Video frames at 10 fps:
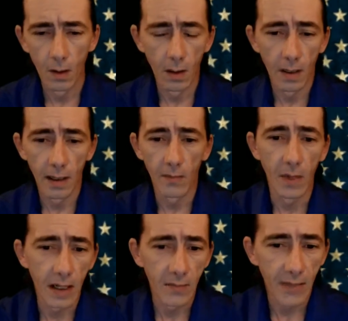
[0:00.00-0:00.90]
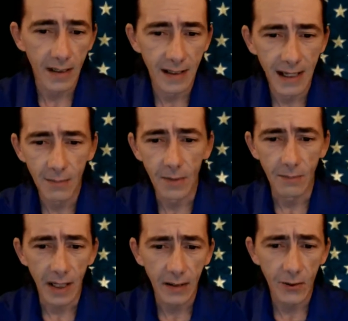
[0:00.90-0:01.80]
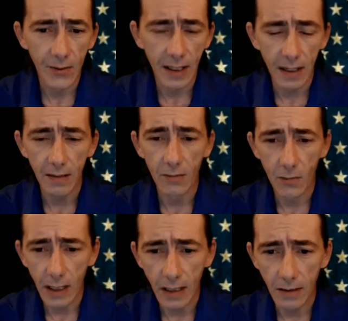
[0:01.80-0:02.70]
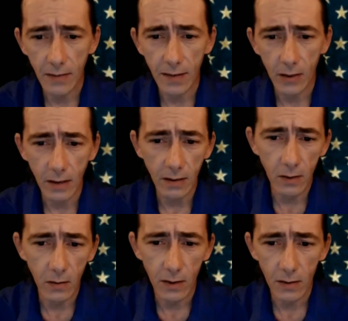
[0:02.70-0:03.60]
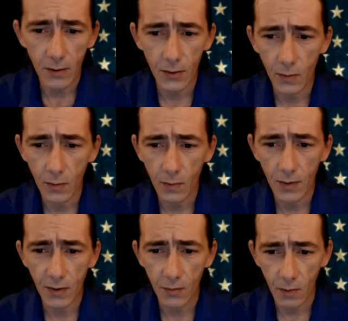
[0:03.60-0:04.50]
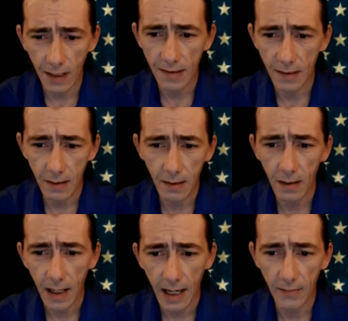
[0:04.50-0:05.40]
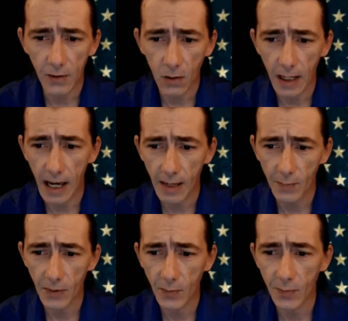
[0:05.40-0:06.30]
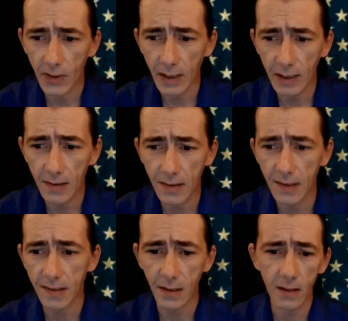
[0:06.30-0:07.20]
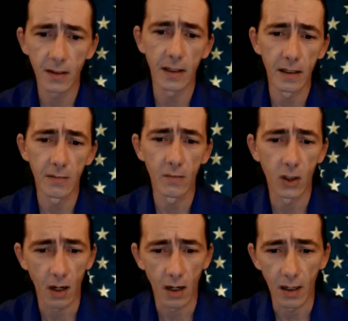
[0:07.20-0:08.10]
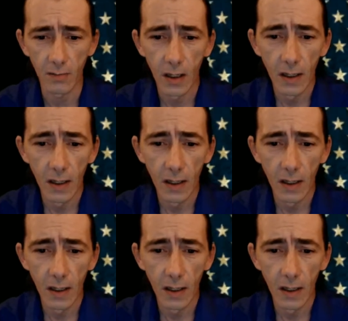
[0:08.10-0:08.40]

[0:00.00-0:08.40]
A man by the name of Michael Tate Reed, 32 years old, was arrested after Capitol Police saw him drive